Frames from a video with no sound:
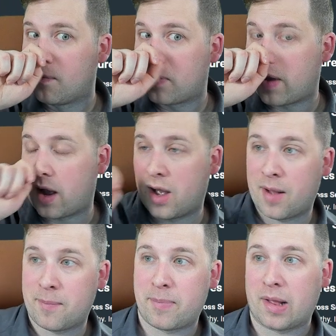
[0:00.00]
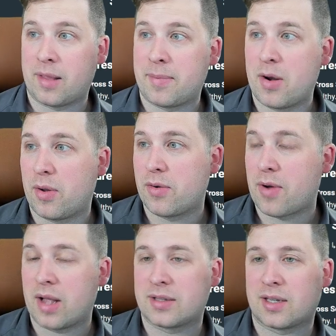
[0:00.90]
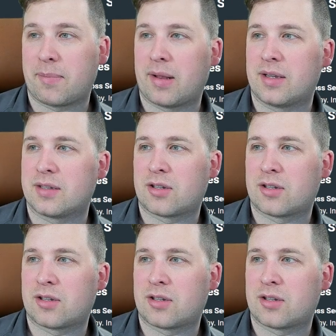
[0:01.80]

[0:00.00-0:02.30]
But let me know what you guys think about this.